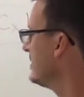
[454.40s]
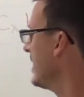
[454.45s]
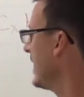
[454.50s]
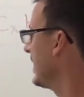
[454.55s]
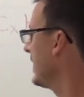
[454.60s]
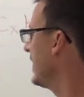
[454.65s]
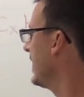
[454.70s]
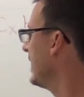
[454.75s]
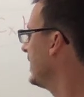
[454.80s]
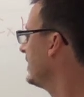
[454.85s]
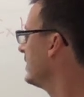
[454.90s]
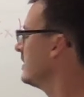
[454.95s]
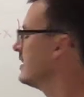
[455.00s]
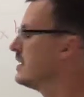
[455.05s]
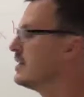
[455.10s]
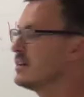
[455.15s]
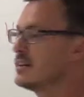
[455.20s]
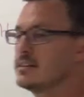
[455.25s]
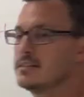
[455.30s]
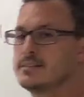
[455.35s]
decane,
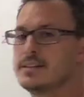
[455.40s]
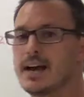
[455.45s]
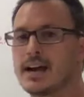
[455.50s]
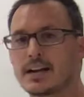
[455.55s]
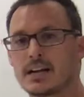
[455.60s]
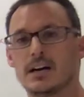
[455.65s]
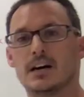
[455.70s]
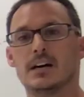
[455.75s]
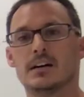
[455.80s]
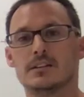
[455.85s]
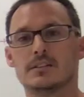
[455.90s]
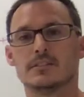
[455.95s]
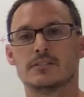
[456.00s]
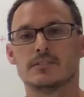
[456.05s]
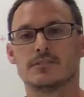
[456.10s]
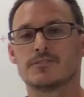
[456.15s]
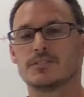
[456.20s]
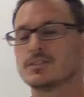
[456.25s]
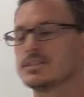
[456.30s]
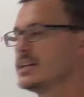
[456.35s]
deca
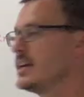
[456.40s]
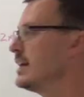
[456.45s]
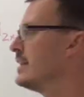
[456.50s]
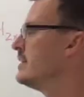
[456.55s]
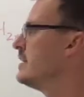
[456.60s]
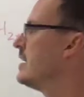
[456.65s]
for 10.